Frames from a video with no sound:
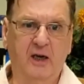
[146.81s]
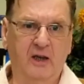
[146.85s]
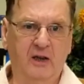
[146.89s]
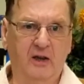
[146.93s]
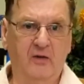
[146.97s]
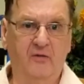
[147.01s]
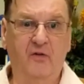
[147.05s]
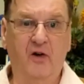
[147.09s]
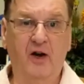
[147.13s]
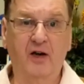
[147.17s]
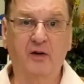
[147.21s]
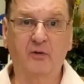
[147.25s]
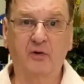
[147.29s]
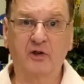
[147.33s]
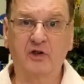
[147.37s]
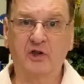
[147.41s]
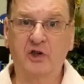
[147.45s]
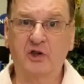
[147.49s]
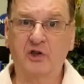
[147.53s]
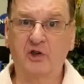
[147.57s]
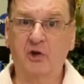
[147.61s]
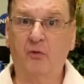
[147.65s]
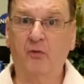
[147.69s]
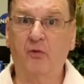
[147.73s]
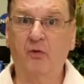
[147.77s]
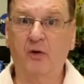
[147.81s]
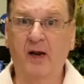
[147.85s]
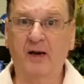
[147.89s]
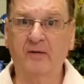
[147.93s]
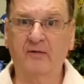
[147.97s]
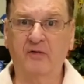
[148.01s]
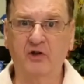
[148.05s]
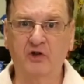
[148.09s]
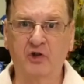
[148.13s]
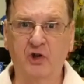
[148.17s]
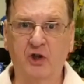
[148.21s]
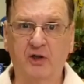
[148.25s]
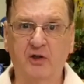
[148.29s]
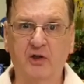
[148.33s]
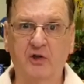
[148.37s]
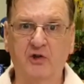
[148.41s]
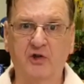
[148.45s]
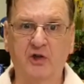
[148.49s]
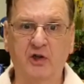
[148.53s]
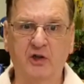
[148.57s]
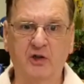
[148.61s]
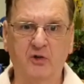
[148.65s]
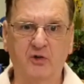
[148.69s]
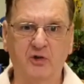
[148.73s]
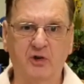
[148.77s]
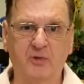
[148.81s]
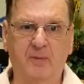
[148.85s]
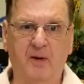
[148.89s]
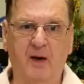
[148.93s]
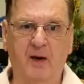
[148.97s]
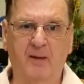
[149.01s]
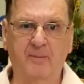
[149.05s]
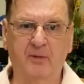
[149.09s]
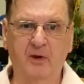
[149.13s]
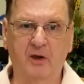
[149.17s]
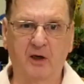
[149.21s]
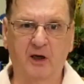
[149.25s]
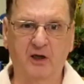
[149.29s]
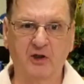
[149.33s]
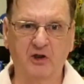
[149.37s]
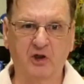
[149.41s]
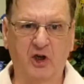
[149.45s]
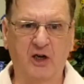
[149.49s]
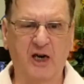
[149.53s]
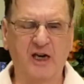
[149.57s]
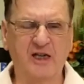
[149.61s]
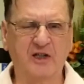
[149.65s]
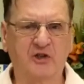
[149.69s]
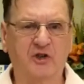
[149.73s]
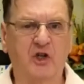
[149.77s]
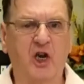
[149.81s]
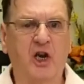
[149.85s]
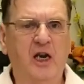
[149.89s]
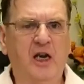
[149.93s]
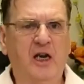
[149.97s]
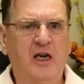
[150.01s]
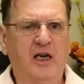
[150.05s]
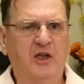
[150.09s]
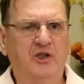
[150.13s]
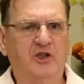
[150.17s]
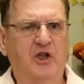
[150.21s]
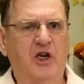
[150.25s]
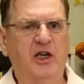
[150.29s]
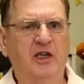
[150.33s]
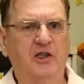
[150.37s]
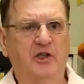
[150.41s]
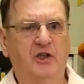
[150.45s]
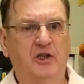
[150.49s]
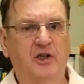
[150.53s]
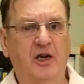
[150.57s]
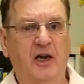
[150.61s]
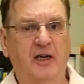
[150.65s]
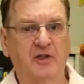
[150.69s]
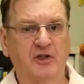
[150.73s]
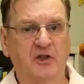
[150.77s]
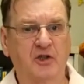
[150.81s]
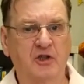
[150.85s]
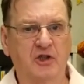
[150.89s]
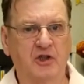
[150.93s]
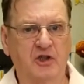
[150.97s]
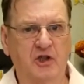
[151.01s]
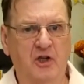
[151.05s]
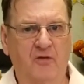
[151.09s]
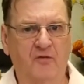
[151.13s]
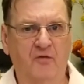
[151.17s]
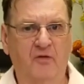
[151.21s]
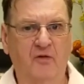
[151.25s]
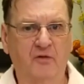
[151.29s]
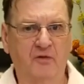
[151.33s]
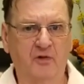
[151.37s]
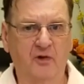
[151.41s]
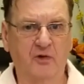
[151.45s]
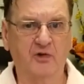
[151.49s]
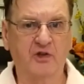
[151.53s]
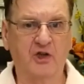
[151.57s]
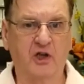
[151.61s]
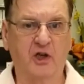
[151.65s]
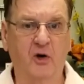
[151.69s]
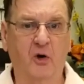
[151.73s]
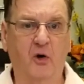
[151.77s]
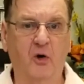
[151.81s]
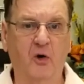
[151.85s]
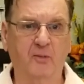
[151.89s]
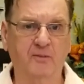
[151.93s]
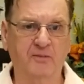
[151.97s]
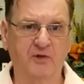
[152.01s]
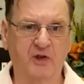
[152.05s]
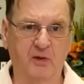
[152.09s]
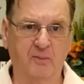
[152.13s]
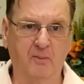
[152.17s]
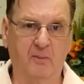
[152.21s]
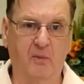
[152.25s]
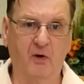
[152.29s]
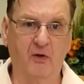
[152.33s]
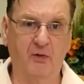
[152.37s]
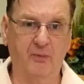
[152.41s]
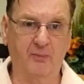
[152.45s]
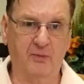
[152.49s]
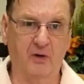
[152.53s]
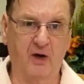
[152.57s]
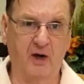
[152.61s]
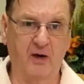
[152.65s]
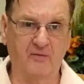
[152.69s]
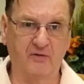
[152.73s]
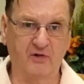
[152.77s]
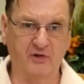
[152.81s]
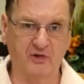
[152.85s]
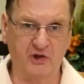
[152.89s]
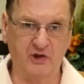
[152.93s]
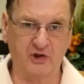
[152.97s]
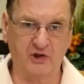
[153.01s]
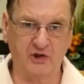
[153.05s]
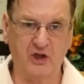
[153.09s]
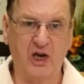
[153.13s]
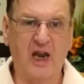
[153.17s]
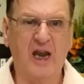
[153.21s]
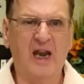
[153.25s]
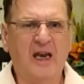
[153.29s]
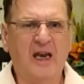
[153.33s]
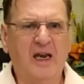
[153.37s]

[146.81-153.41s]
The virus is ravaging the seniors population. It's, it's hit dozens of nursing homes in both provinces.